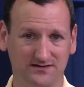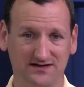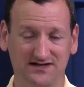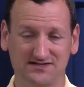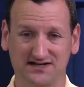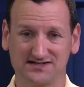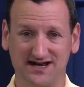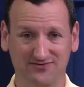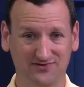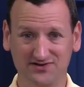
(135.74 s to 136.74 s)

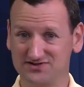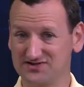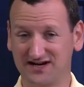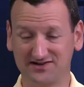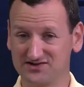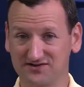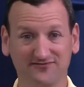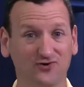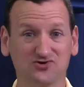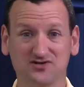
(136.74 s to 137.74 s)
ESXi really just kind of does a
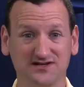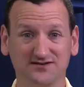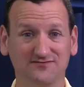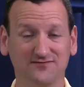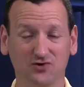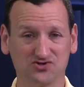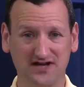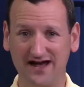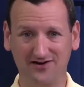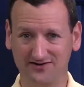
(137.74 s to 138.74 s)
first in,
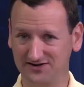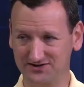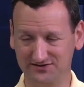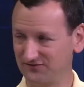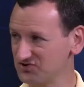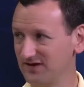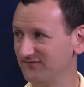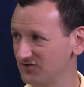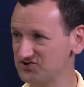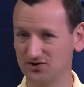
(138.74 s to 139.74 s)
first out, first
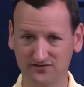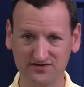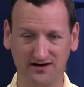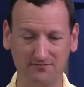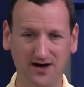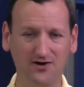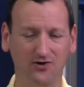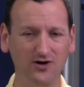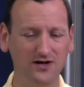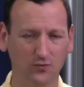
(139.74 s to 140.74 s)
come, first serve type
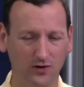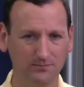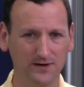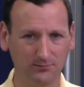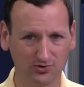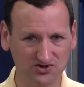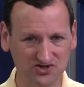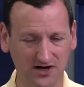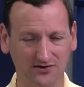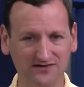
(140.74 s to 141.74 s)
model, where people are
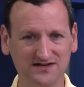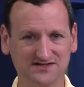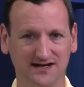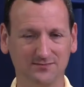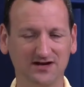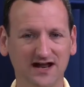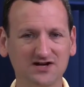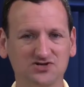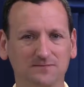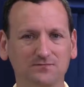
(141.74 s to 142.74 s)
sharing that same
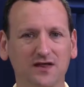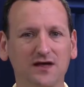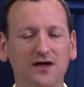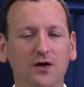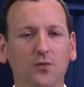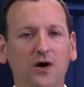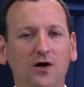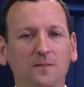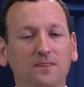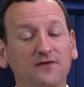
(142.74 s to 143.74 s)
connection.
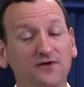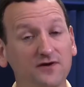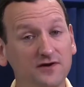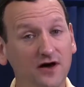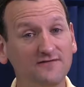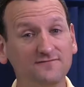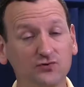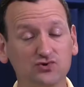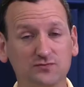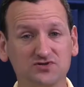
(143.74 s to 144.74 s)
Well, if enough
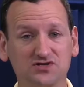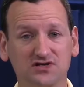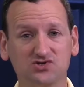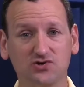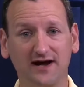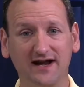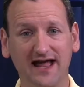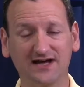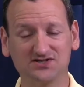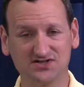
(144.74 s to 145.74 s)
virtual machines try
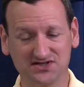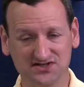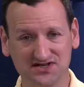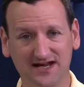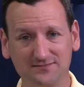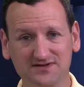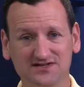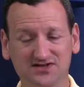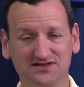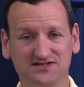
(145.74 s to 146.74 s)
to access the same
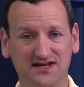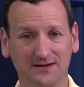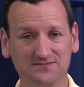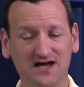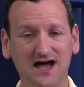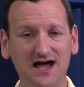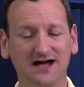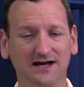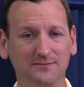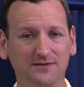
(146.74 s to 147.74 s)
disk at the same
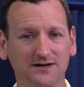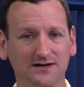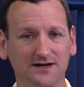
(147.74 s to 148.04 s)
time,